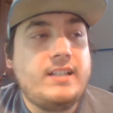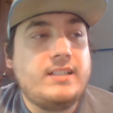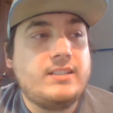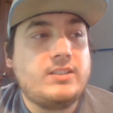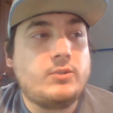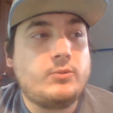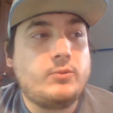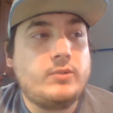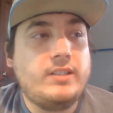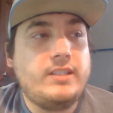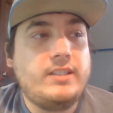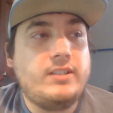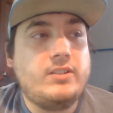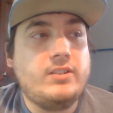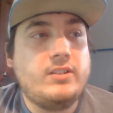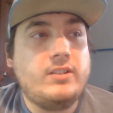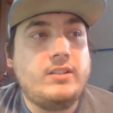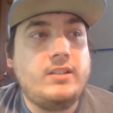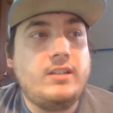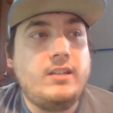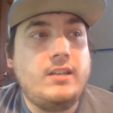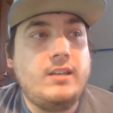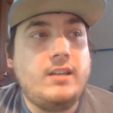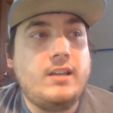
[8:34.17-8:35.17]
It's a really
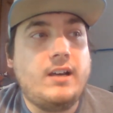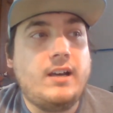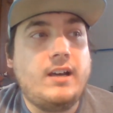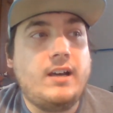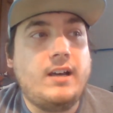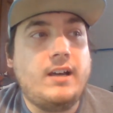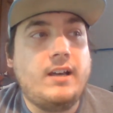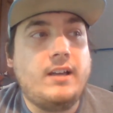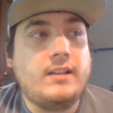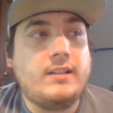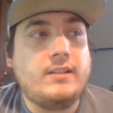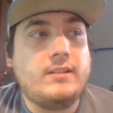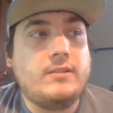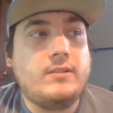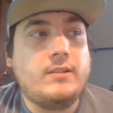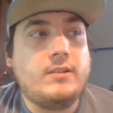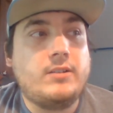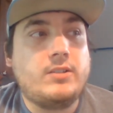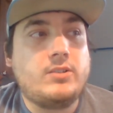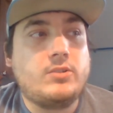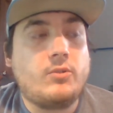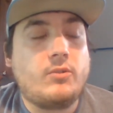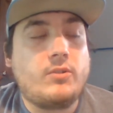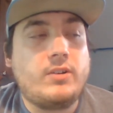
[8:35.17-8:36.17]
good uh,
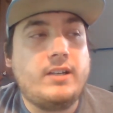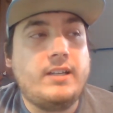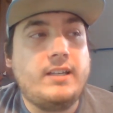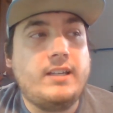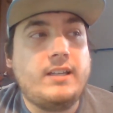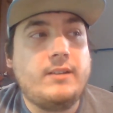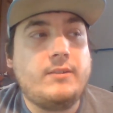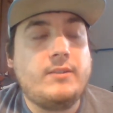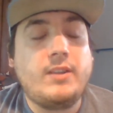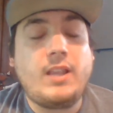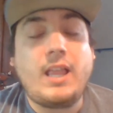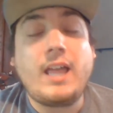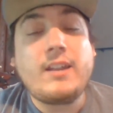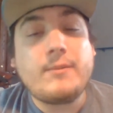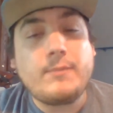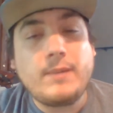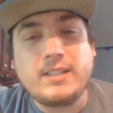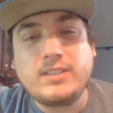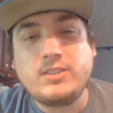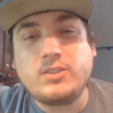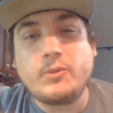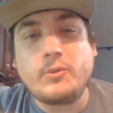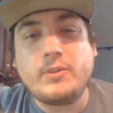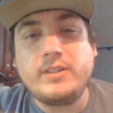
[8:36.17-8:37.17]
story. A lot of
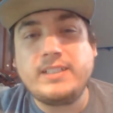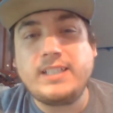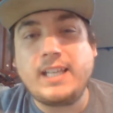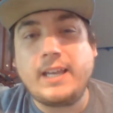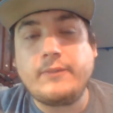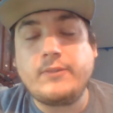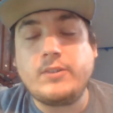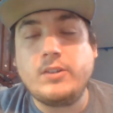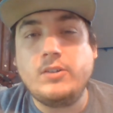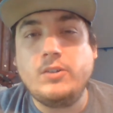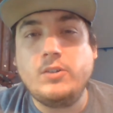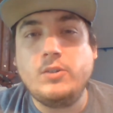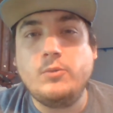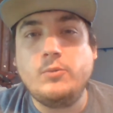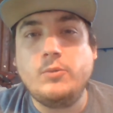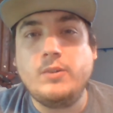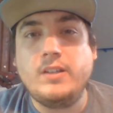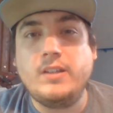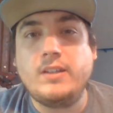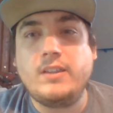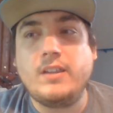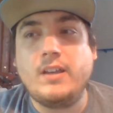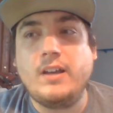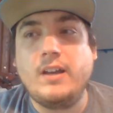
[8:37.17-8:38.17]
my stories have to do
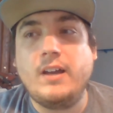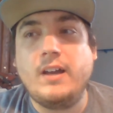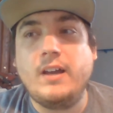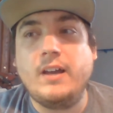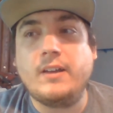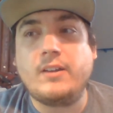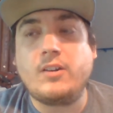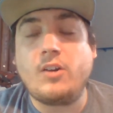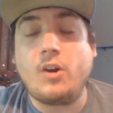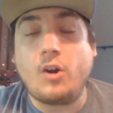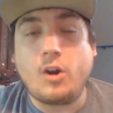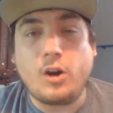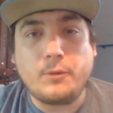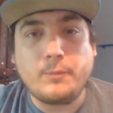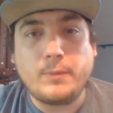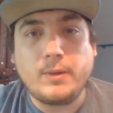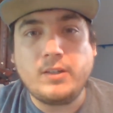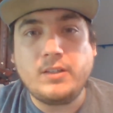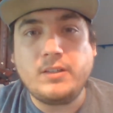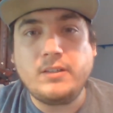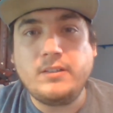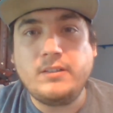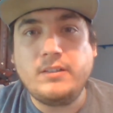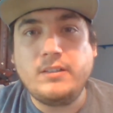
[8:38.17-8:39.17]
with uh,
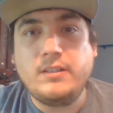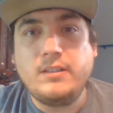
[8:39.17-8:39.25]
karma,